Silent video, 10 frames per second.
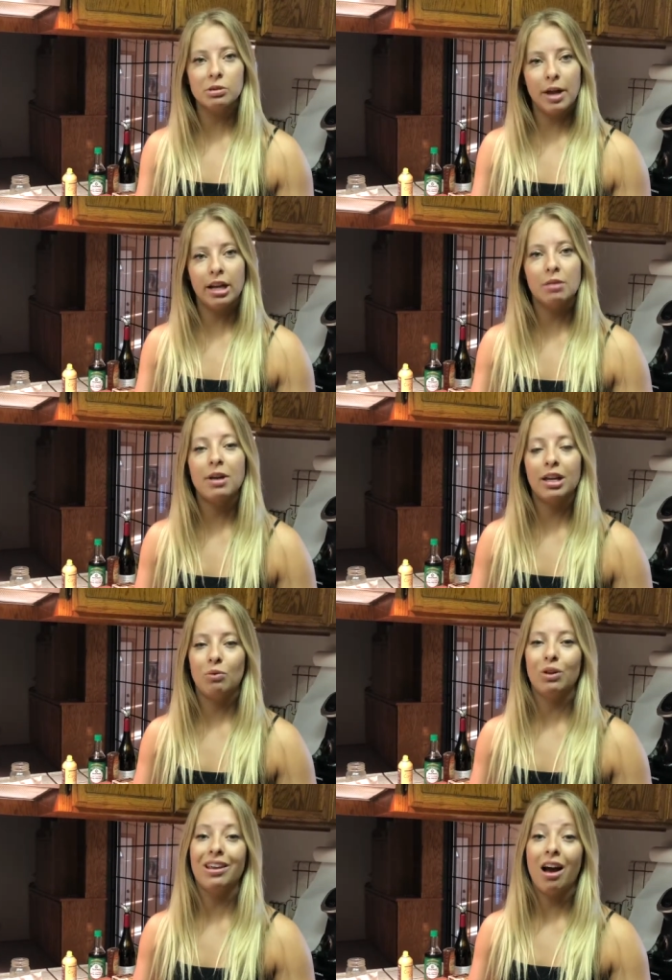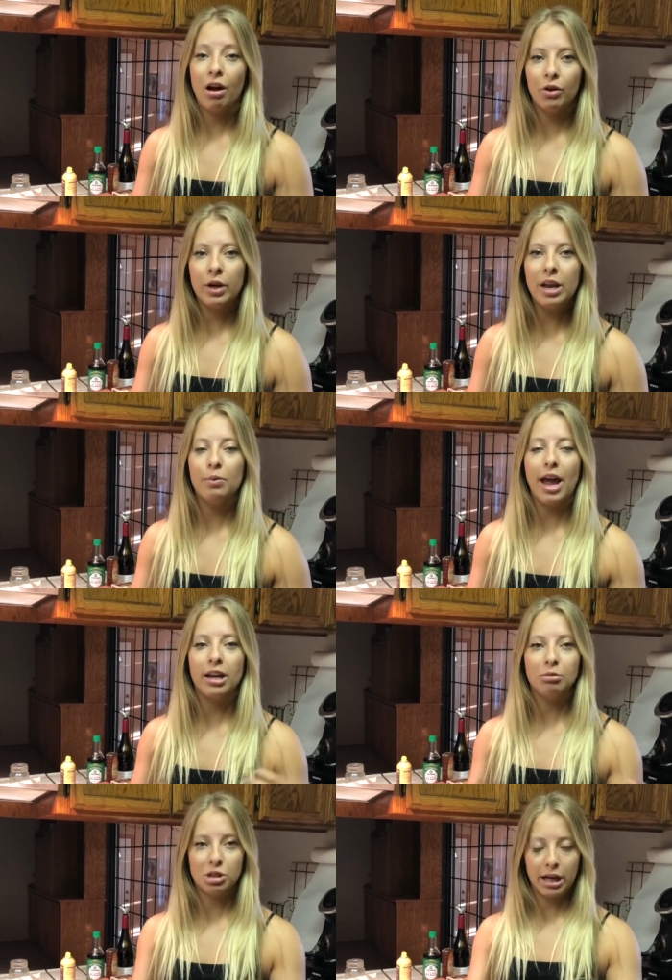We end up getting really hungry and we end
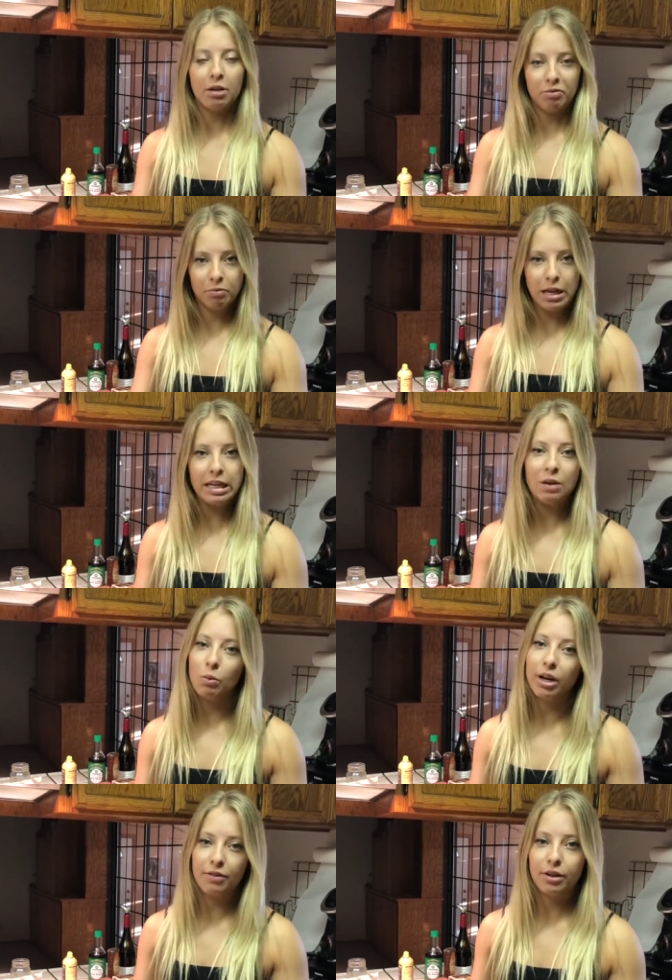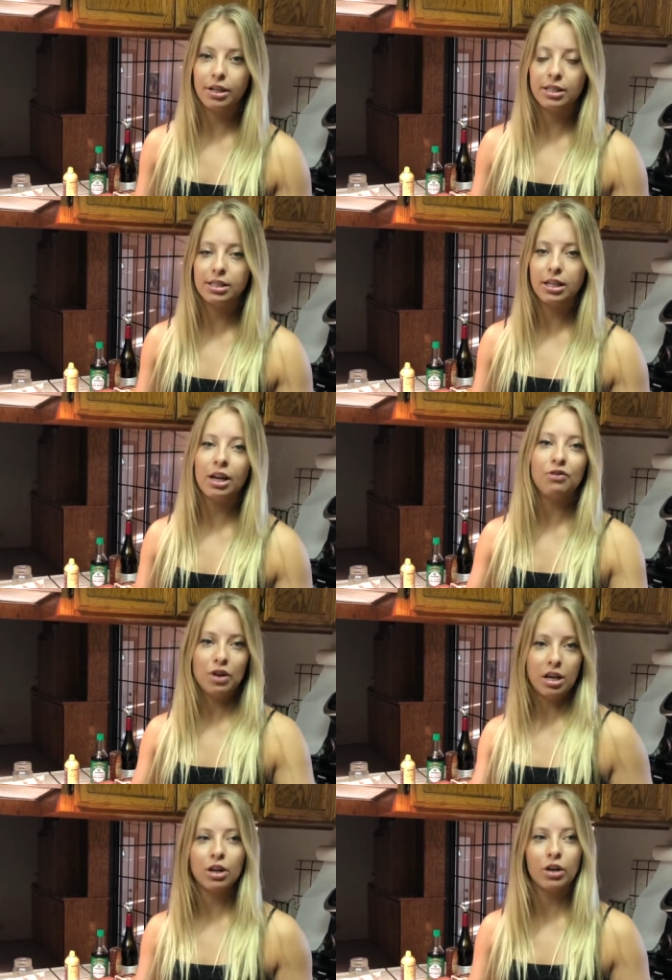up just kind of eating whatever is
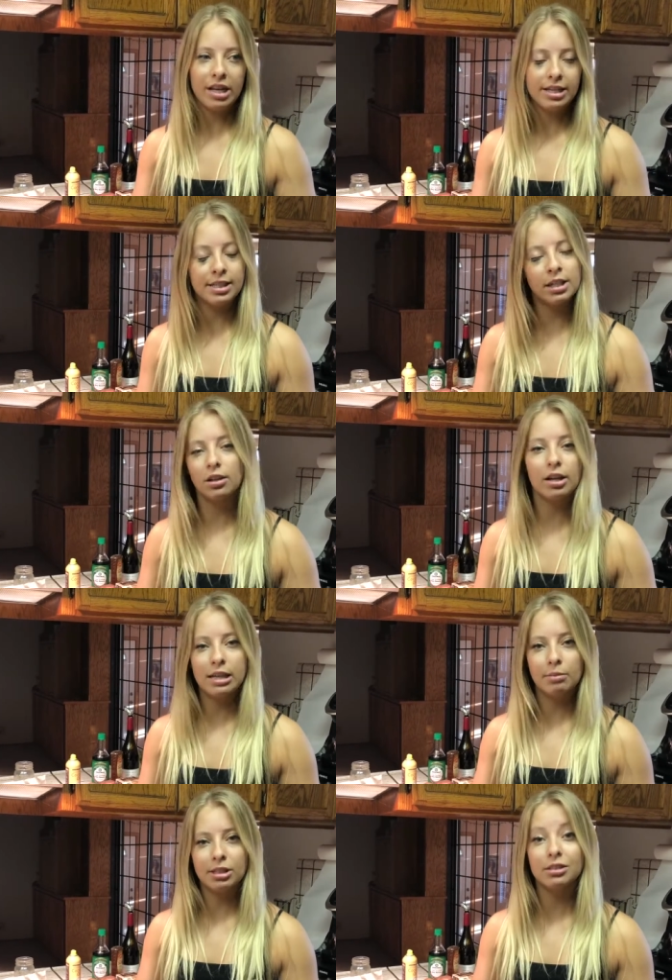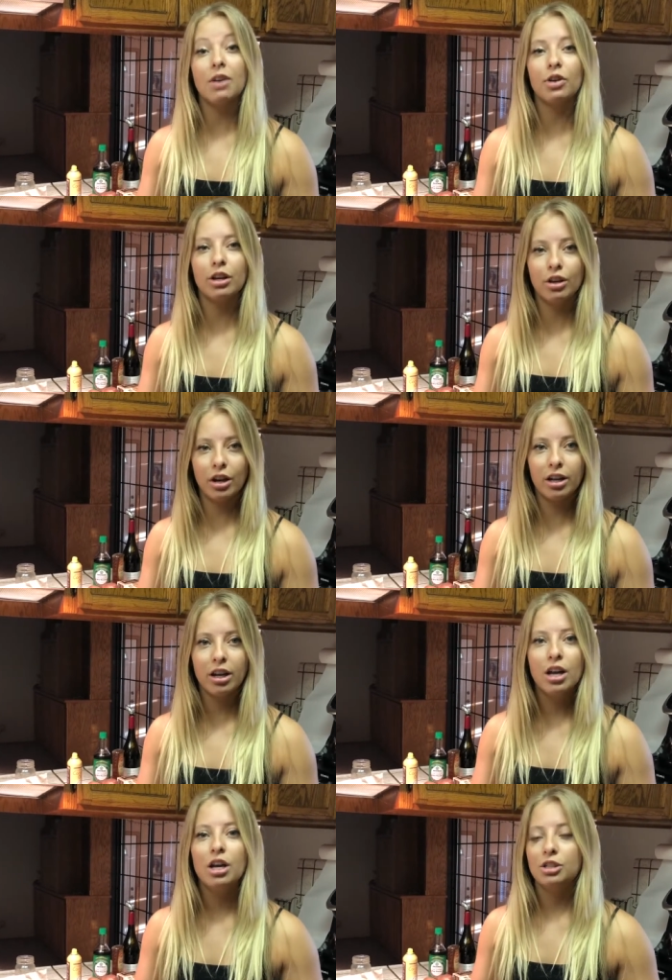convenient or easy, and a lot of times that's not very good.
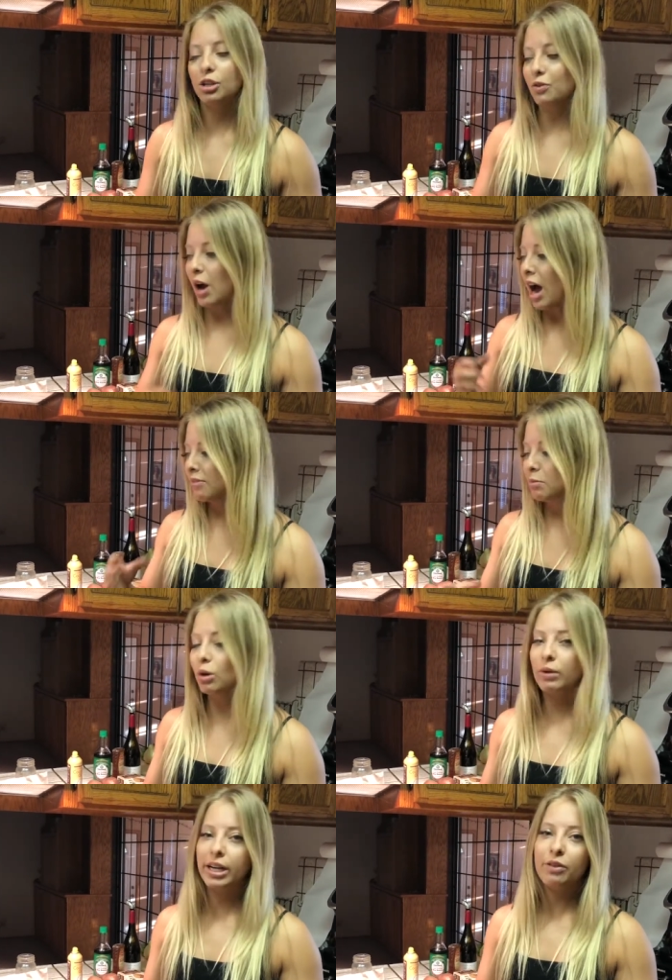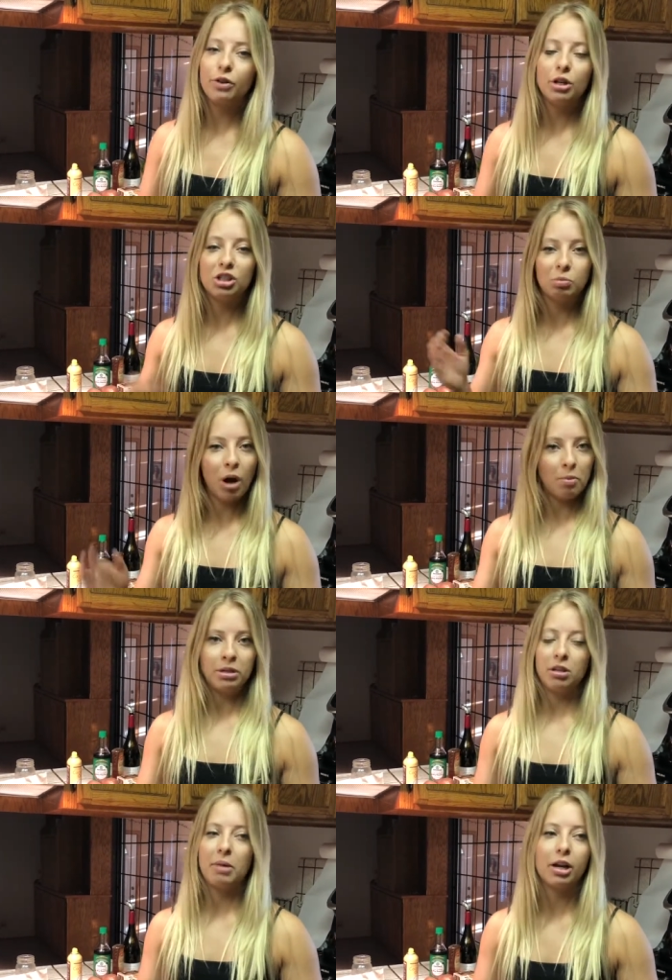So if you have the meal ready for you to just pop
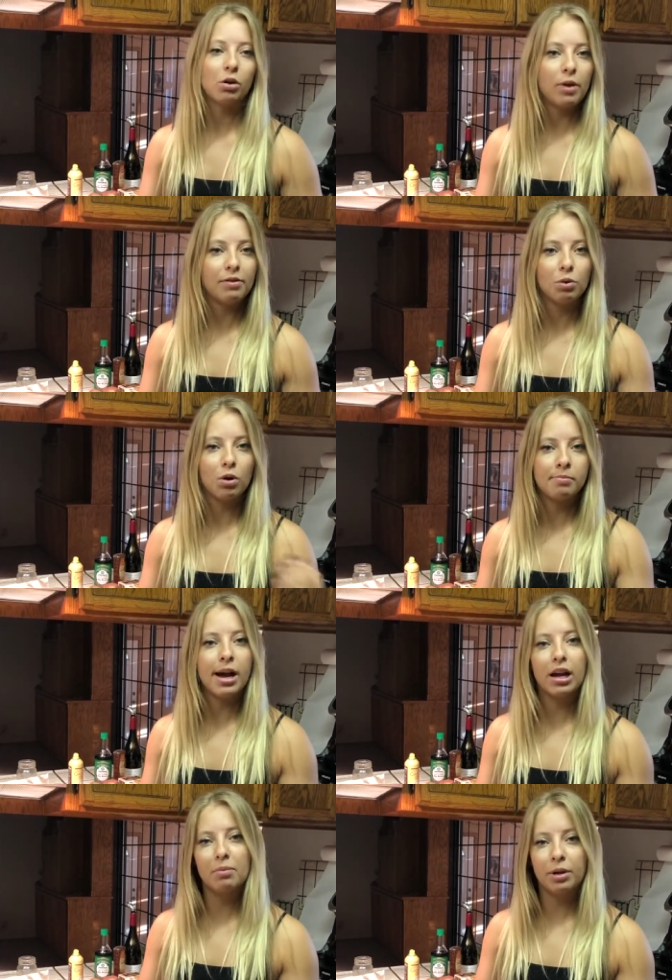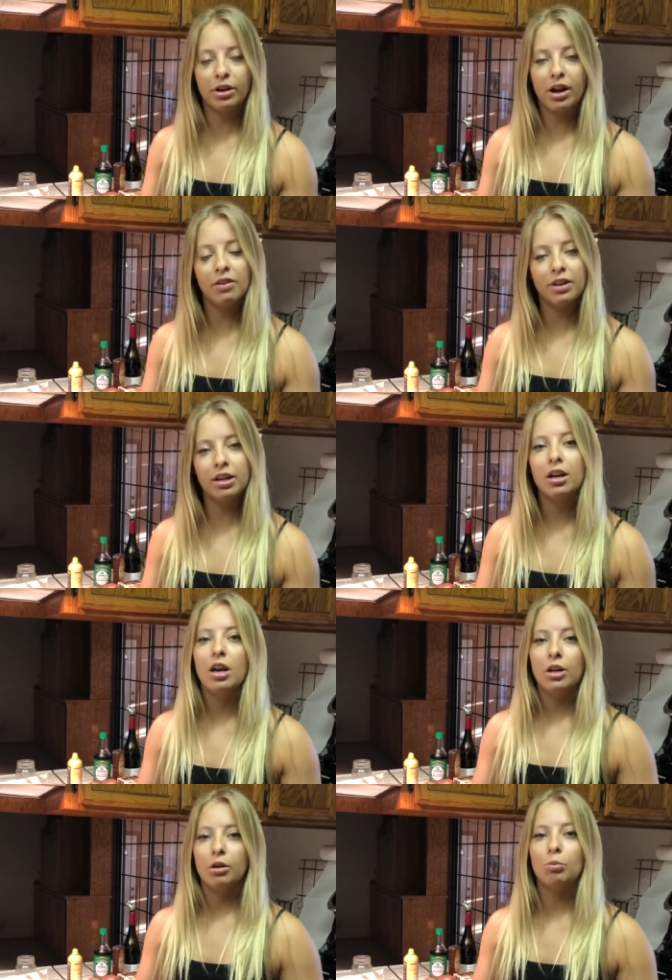in the microwave or warm back up in your oven,
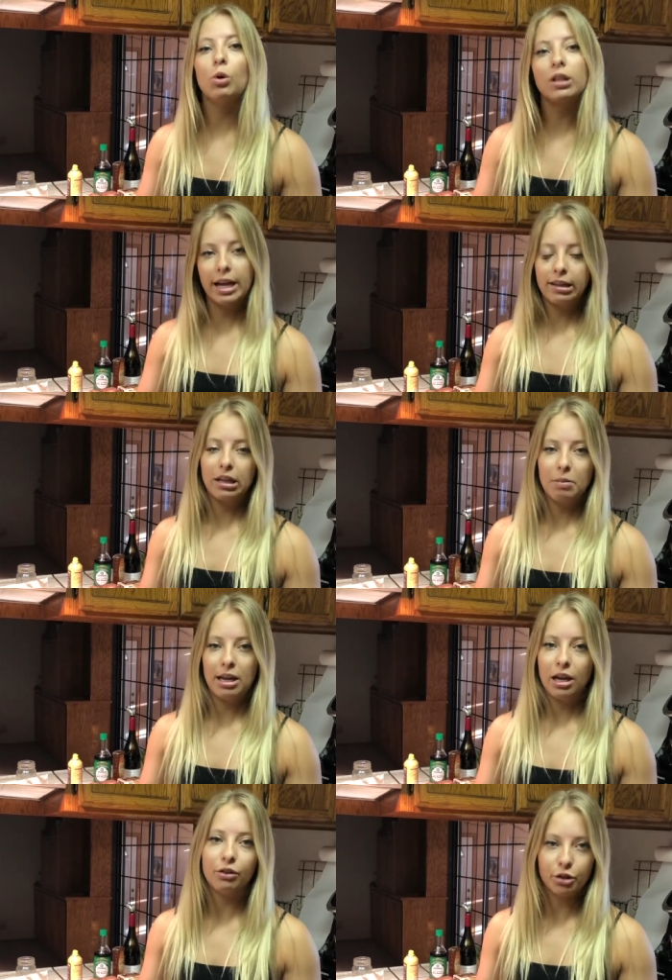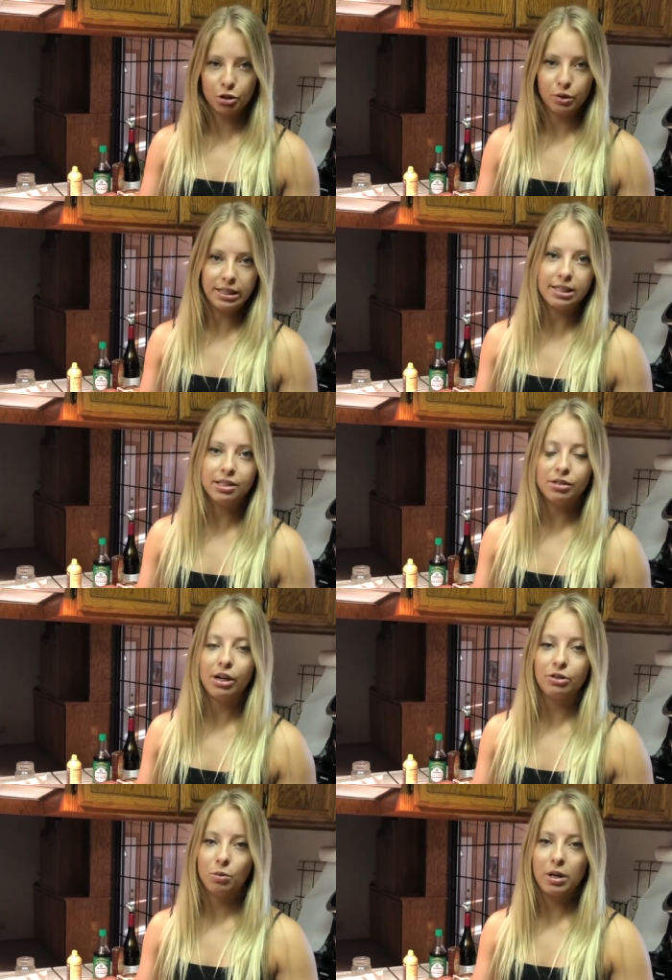you're more likely to make healthier choices
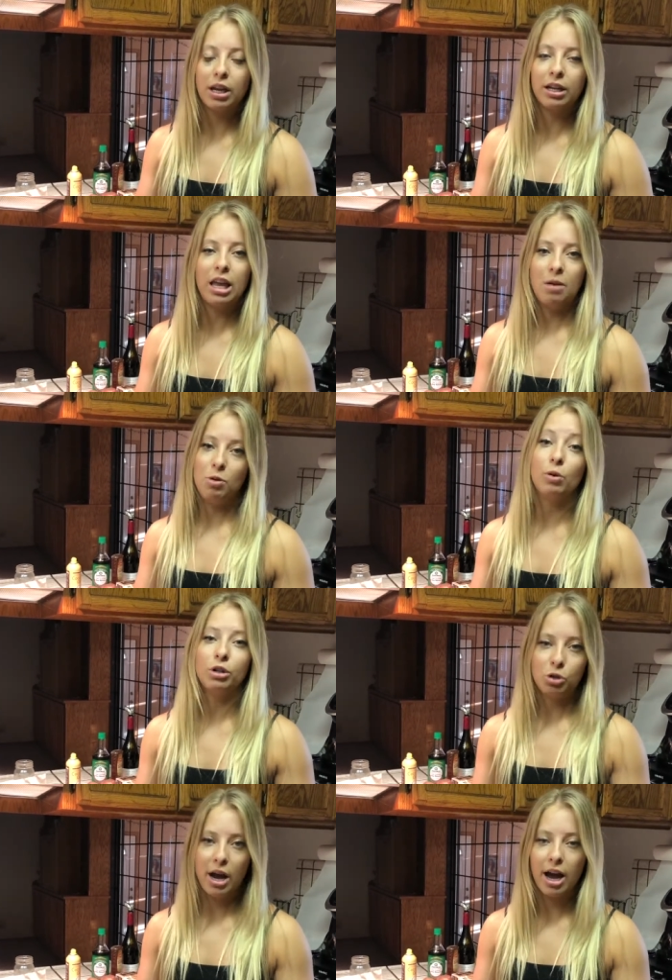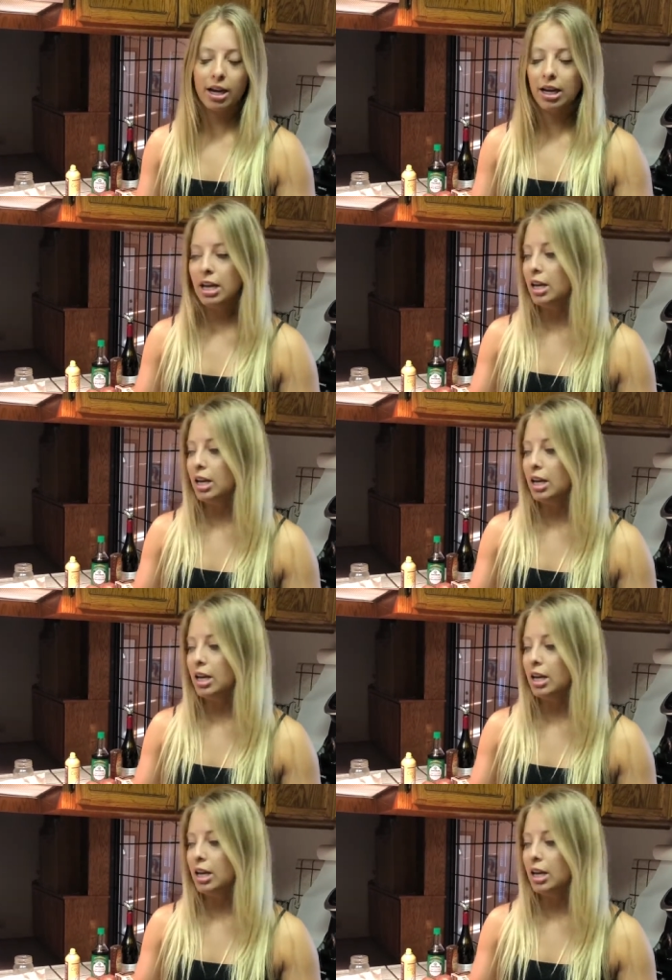throughout the week and keep you on track.